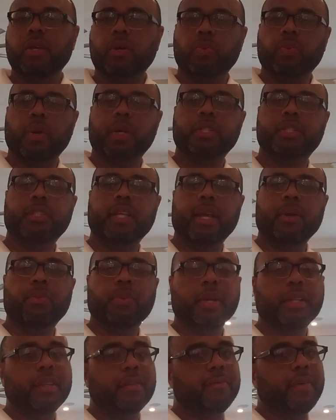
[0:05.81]
your real estate
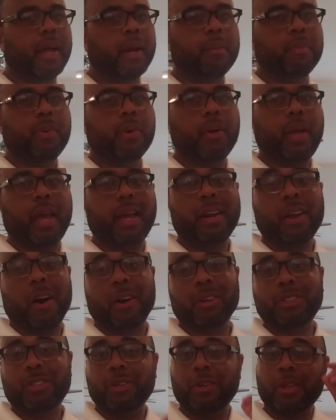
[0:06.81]
redeveloper and
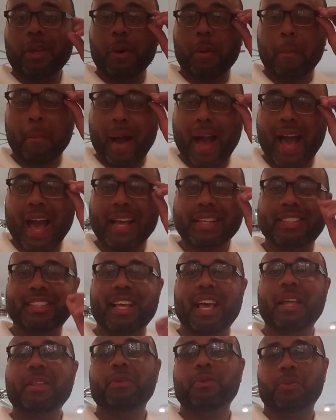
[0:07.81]
also your
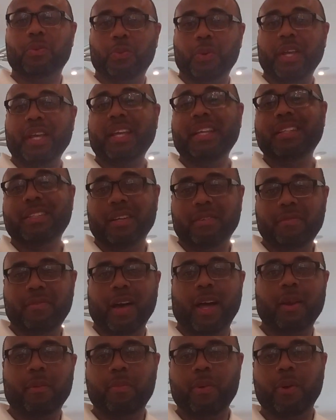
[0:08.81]
mindset
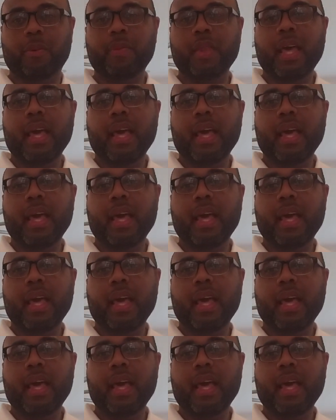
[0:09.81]
redeveloper.